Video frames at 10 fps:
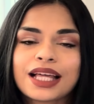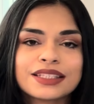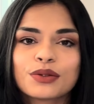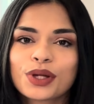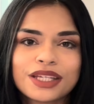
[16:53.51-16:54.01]

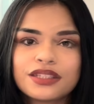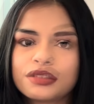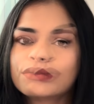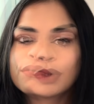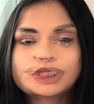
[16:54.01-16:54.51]
That's okay
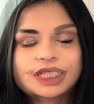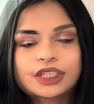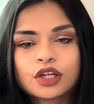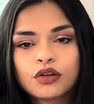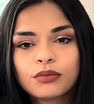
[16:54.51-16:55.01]
too. Once I
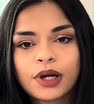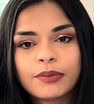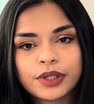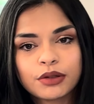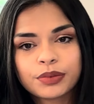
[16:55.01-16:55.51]
know my
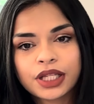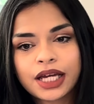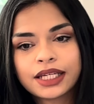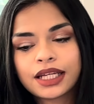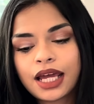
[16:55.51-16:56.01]
meal
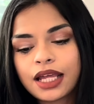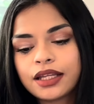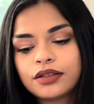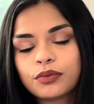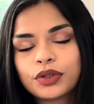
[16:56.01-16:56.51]
plan
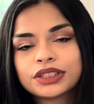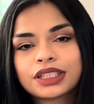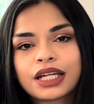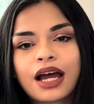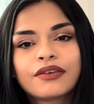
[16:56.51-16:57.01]
and once
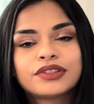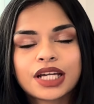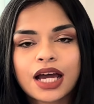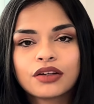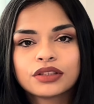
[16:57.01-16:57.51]
I have
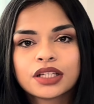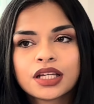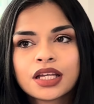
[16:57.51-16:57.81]
down